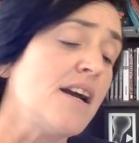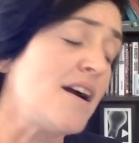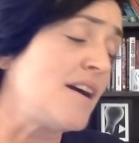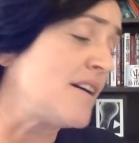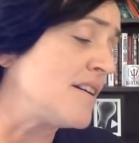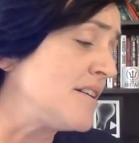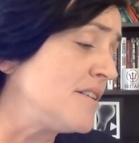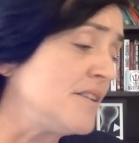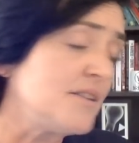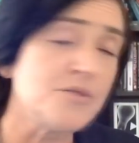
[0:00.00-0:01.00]

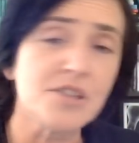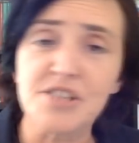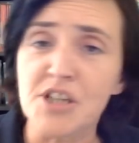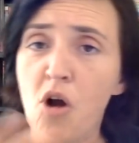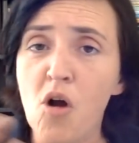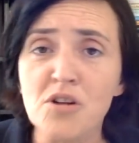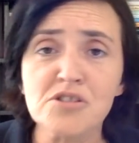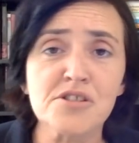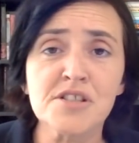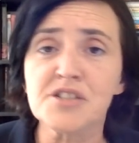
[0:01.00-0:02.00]
the
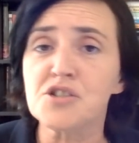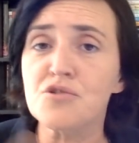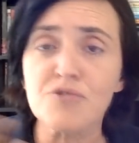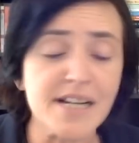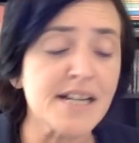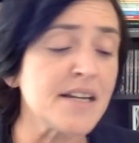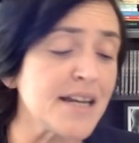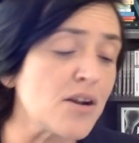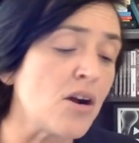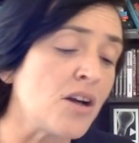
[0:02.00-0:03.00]
alternate green
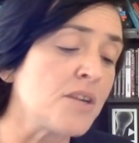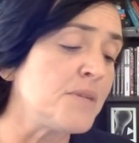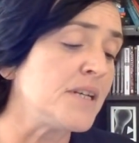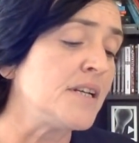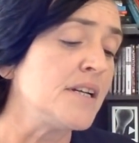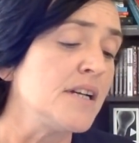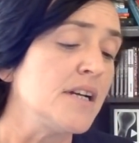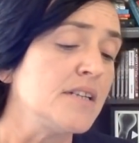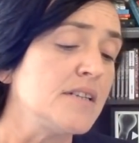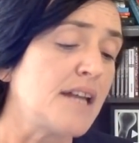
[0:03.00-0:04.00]
economy
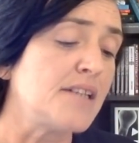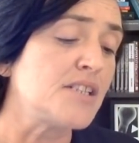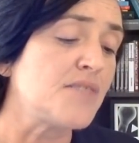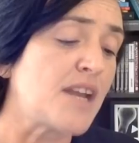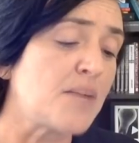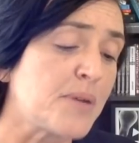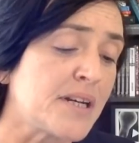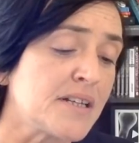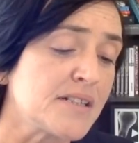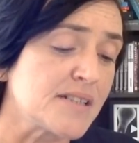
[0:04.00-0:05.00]
that is
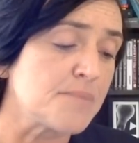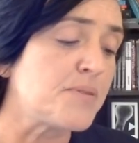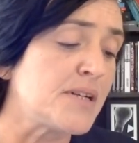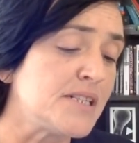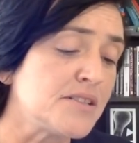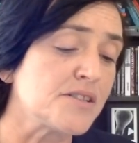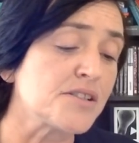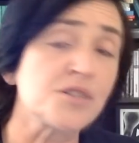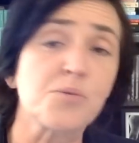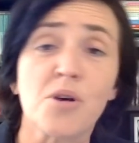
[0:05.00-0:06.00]
developing simply
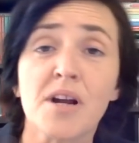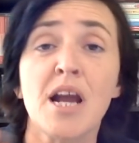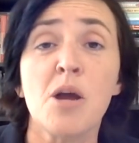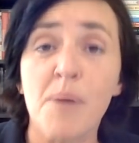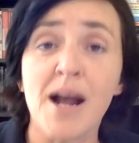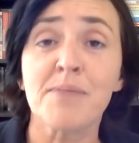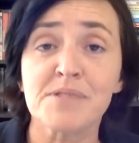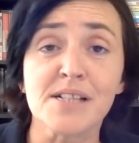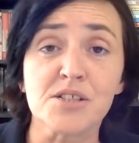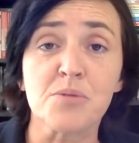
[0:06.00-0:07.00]
doesn't work.
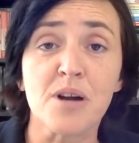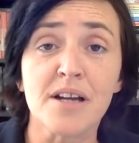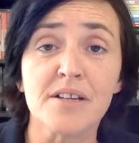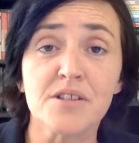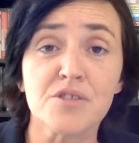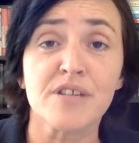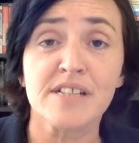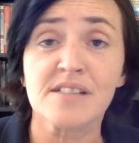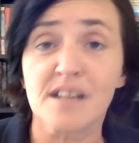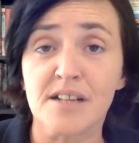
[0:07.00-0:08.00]
Perhaps that's why the
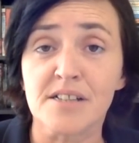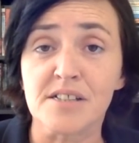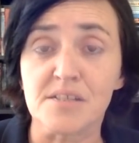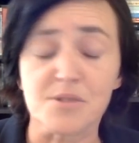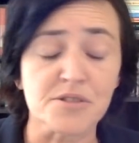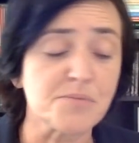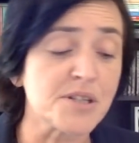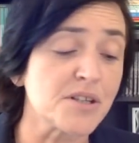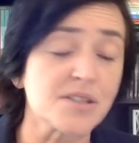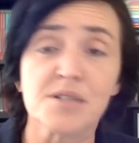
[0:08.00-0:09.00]
Greens like it so much,
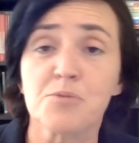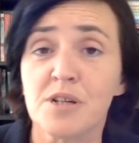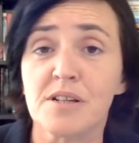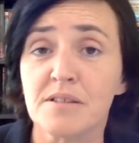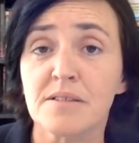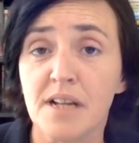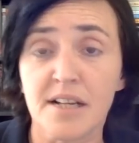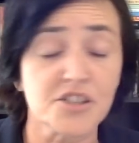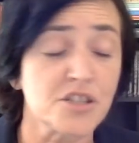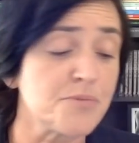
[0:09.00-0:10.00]
because it will
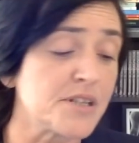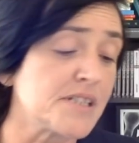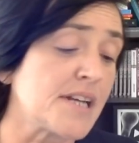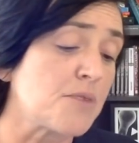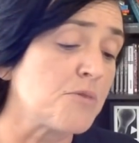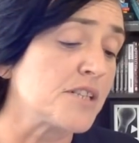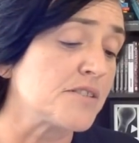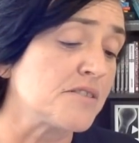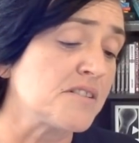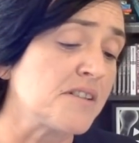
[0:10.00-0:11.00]
actually bring down
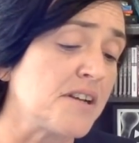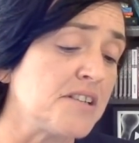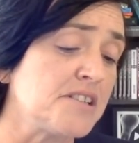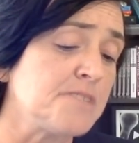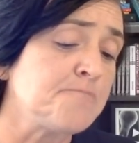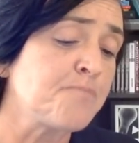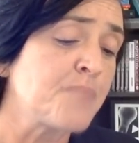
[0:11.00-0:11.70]
Western society.